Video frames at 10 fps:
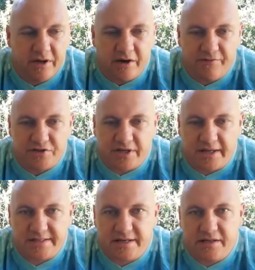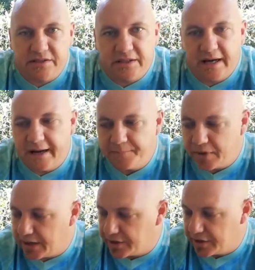fish light tackle. I'm
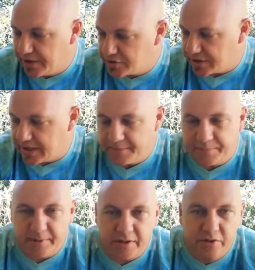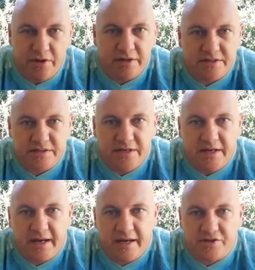going to go into a couple of lures
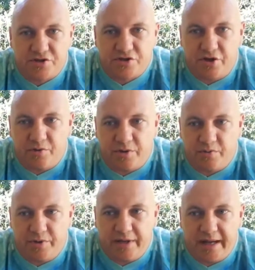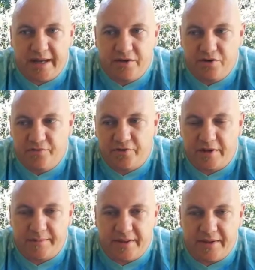and just show you what we can do for
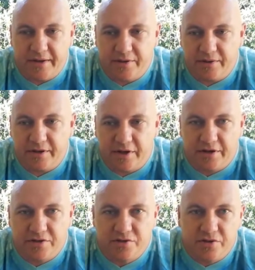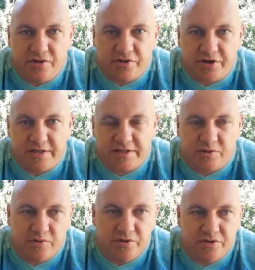them, and then go into the trace that
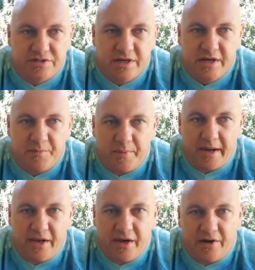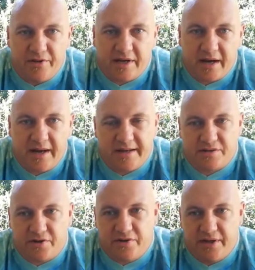we use mainly on the kayaks
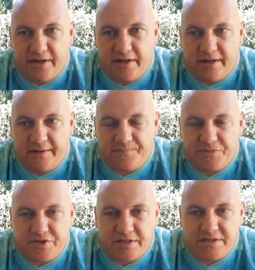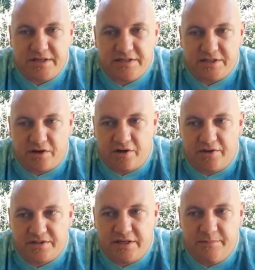and on the jet skis. There are
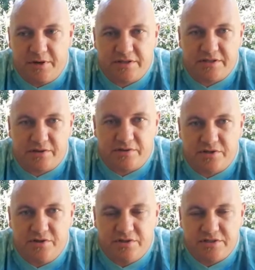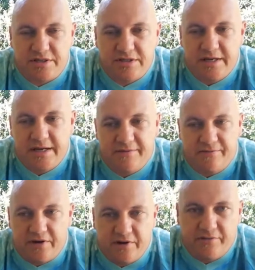the ski boats that also use it.
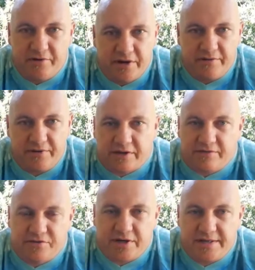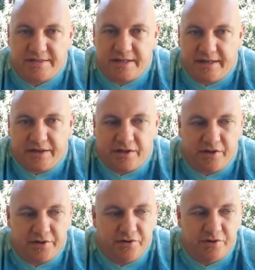Very, very effective trace, and I'll
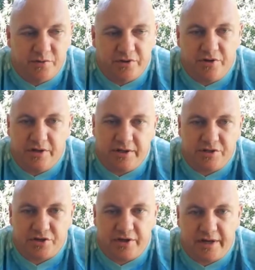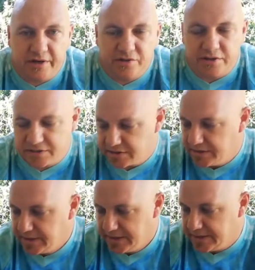go through it with you and show you how to do it.
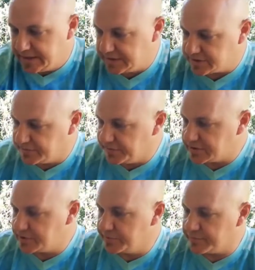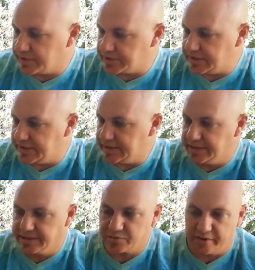Okay, so the first thing we've got here
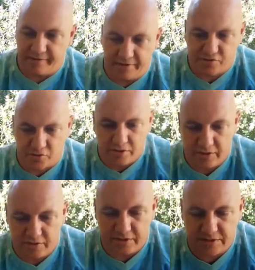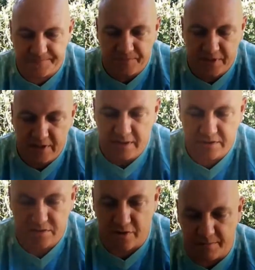is one of our trawling lures. This is one of